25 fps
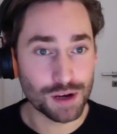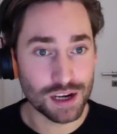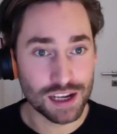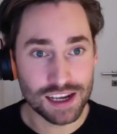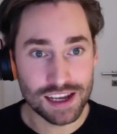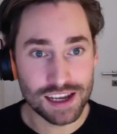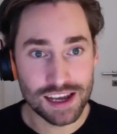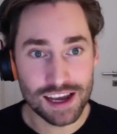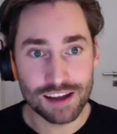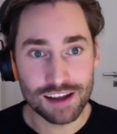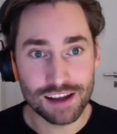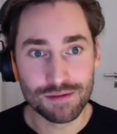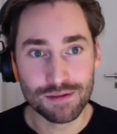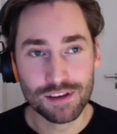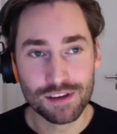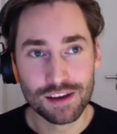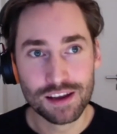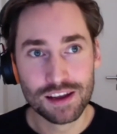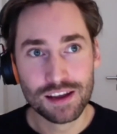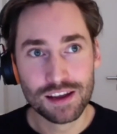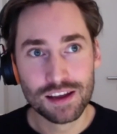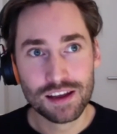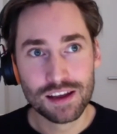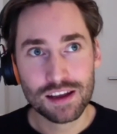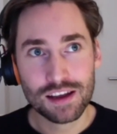but
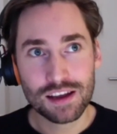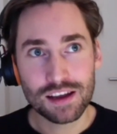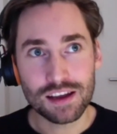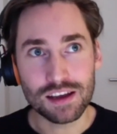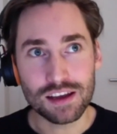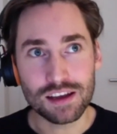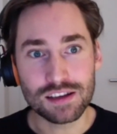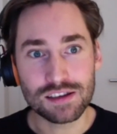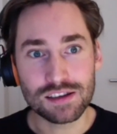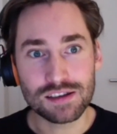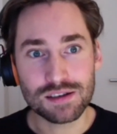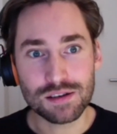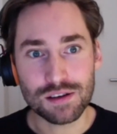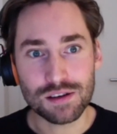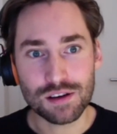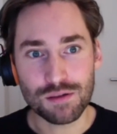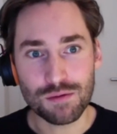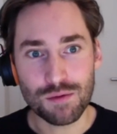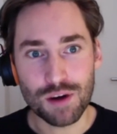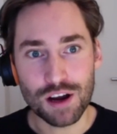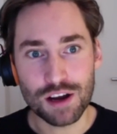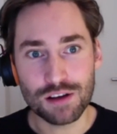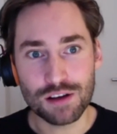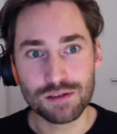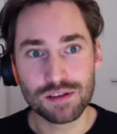again, it's
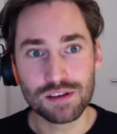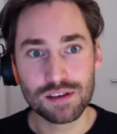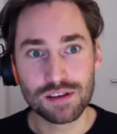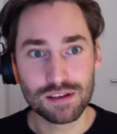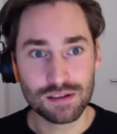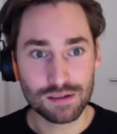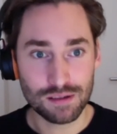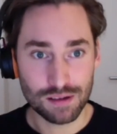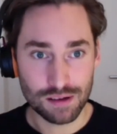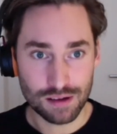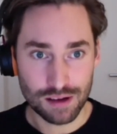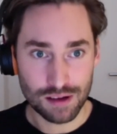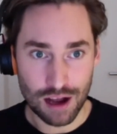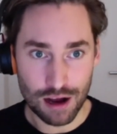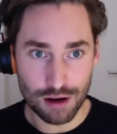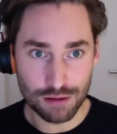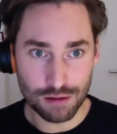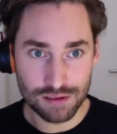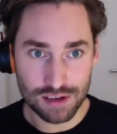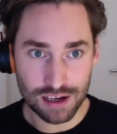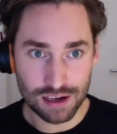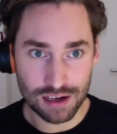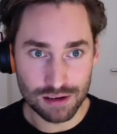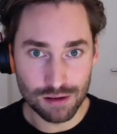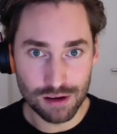around
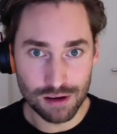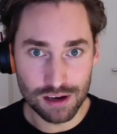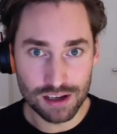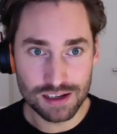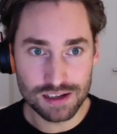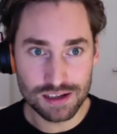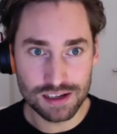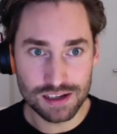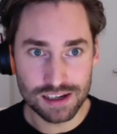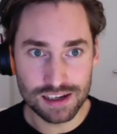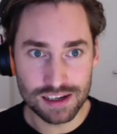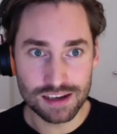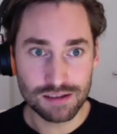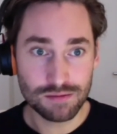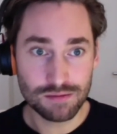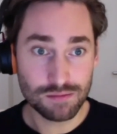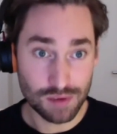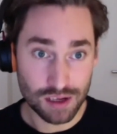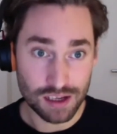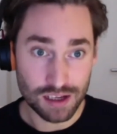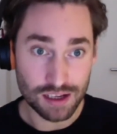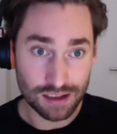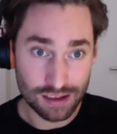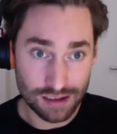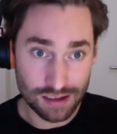how technology
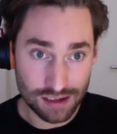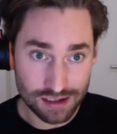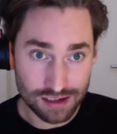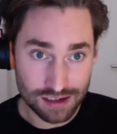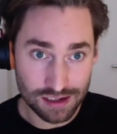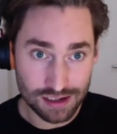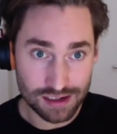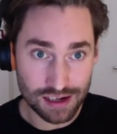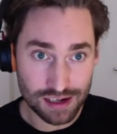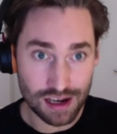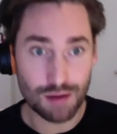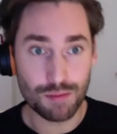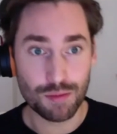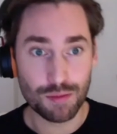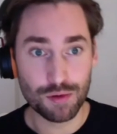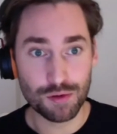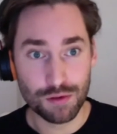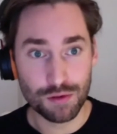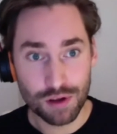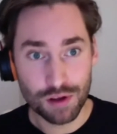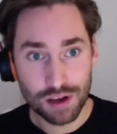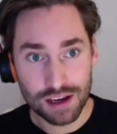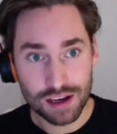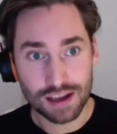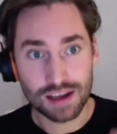in this
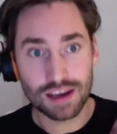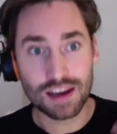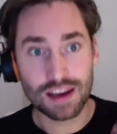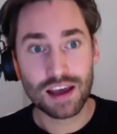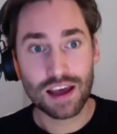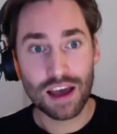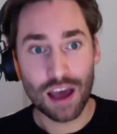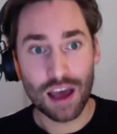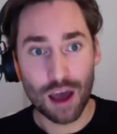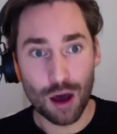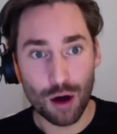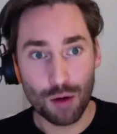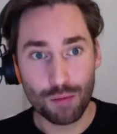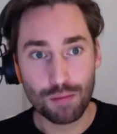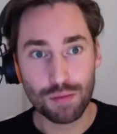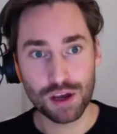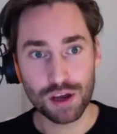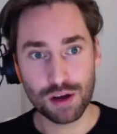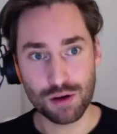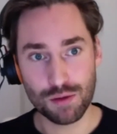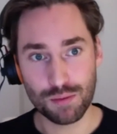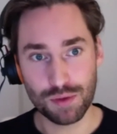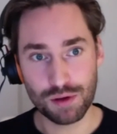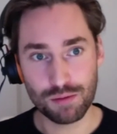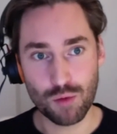example can help
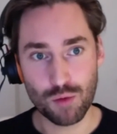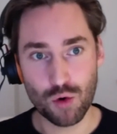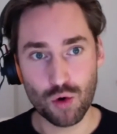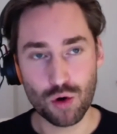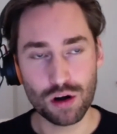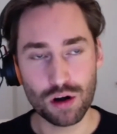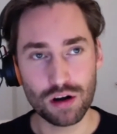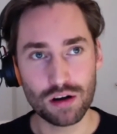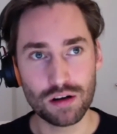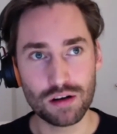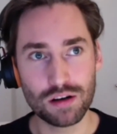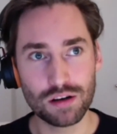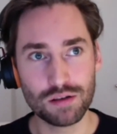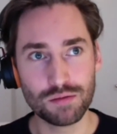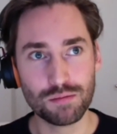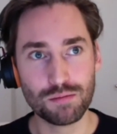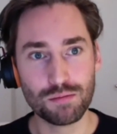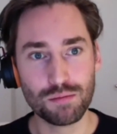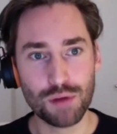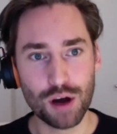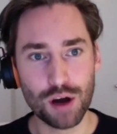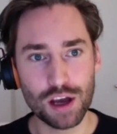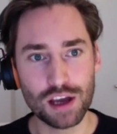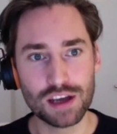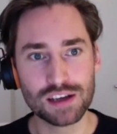becoming more
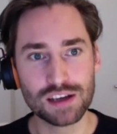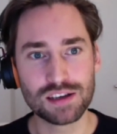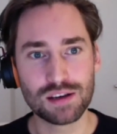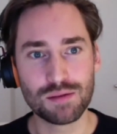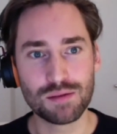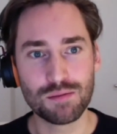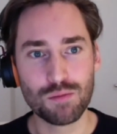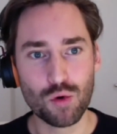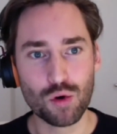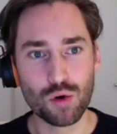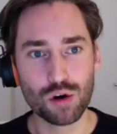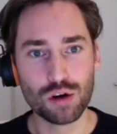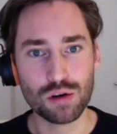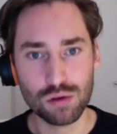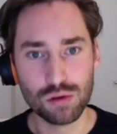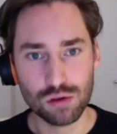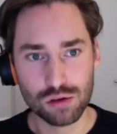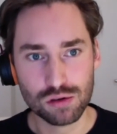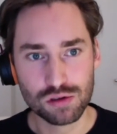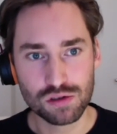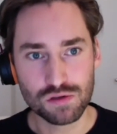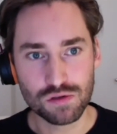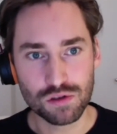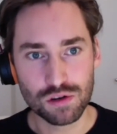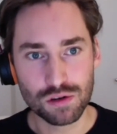unbiased and more
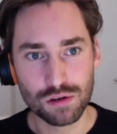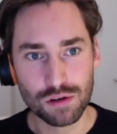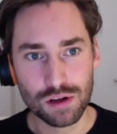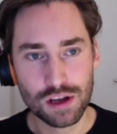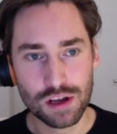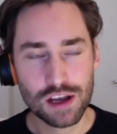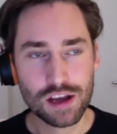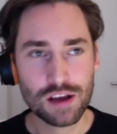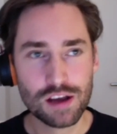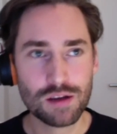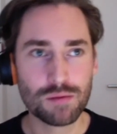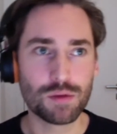neutral,